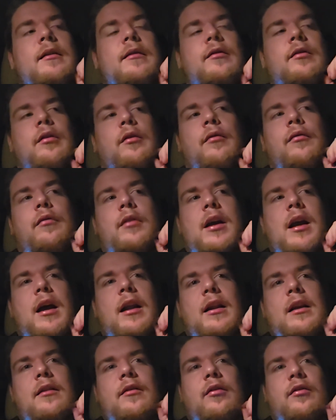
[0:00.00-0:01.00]
So we
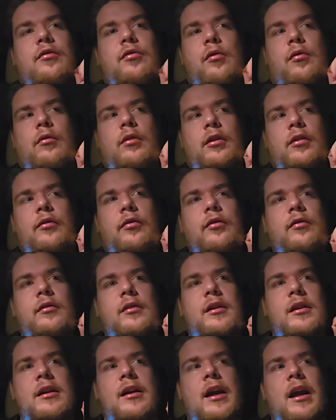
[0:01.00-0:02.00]
got into shoulders.
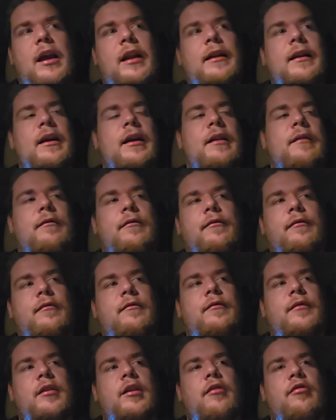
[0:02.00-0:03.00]
And then
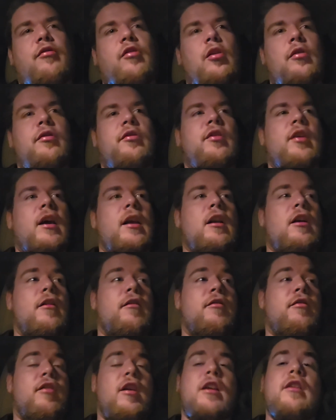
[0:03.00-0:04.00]
the first set
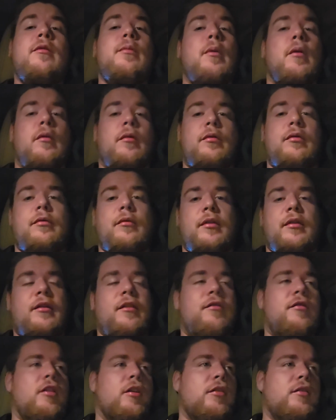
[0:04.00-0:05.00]
of face pulls was
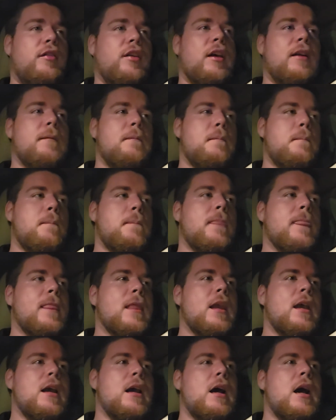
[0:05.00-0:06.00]
the first set
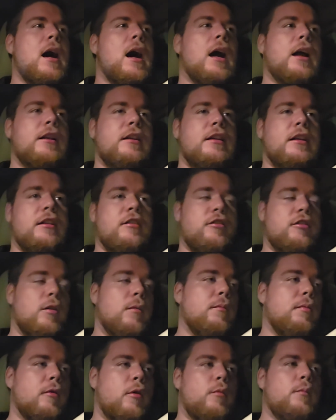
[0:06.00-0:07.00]
I did
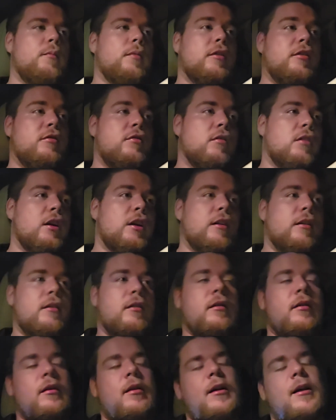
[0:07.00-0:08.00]
jump rope between.
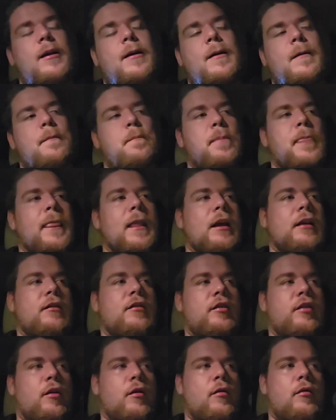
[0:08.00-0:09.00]

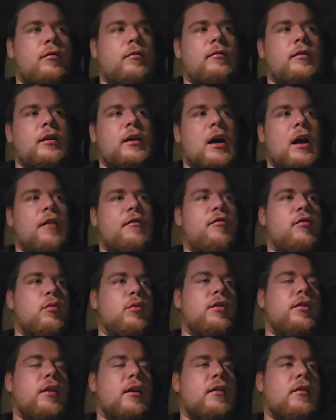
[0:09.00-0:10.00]
And so you got
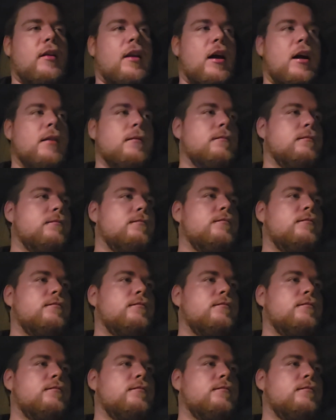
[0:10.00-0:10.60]
4 sets of that.